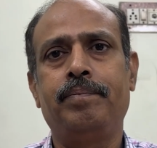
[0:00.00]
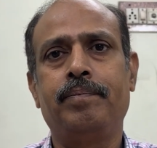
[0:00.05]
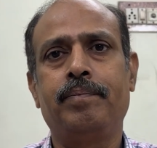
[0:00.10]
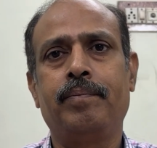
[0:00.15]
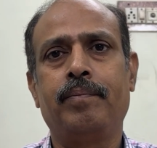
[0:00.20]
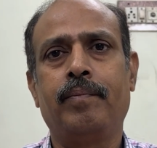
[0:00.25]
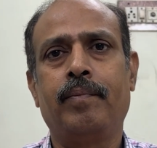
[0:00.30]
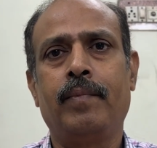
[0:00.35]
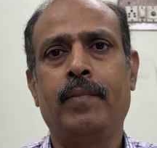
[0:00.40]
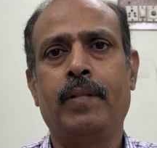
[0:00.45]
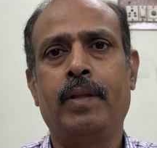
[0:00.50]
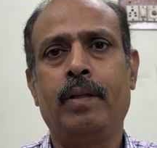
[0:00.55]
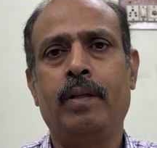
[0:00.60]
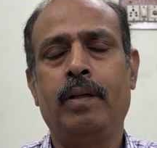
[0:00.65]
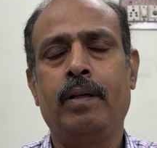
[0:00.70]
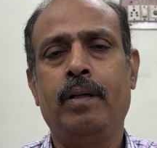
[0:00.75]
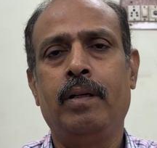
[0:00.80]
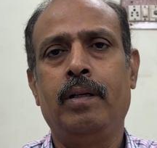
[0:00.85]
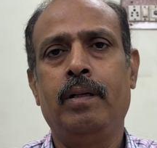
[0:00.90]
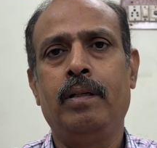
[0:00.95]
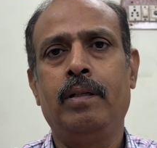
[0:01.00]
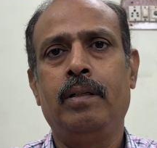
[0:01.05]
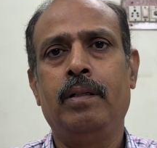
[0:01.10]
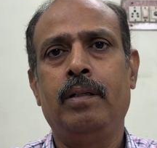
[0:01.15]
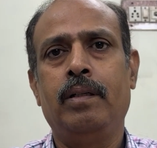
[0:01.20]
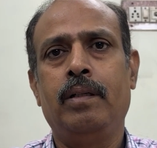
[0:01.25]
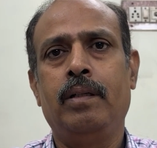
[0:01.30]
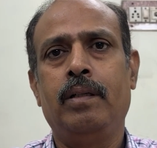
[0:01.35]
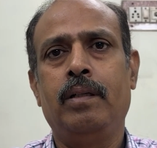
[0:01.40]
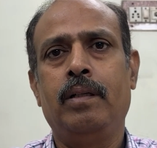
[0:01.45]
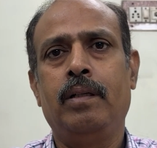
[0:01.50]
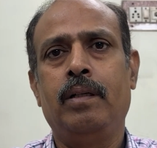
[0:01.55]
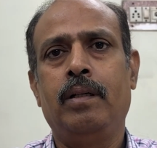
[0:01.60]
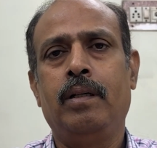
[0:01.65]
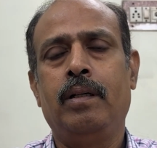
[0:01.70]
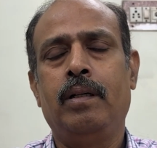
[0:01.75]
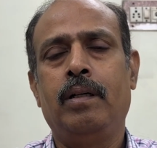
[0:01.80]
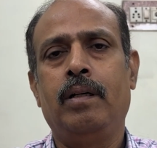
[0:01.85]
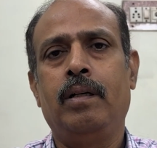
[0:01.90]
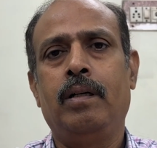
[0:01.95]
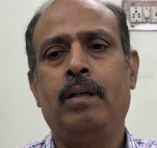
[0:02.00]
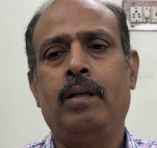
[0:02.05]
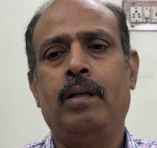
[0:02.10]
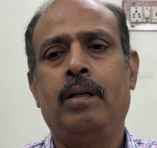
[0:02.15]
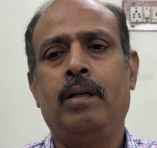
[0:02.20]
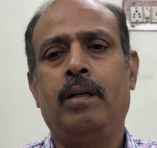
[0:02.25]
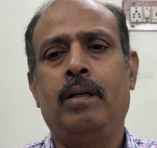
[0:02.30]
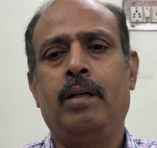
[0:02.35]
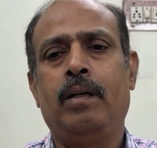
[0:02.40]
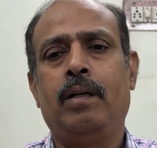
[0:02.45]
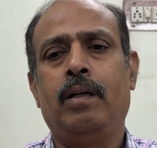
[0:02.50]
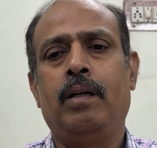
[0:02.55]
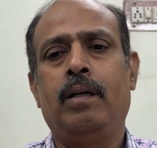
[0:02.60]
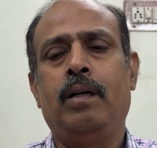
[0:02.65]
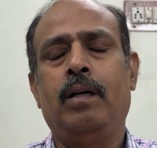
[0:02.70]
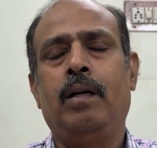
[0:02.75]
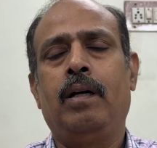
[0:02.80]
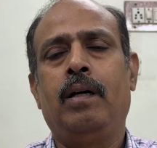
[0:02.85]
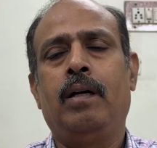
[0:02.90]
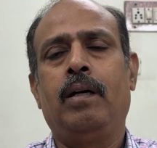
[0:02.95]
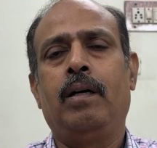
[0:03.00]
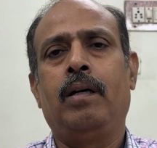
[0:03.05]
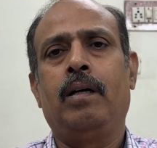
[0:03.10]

No one is speaking in this clip.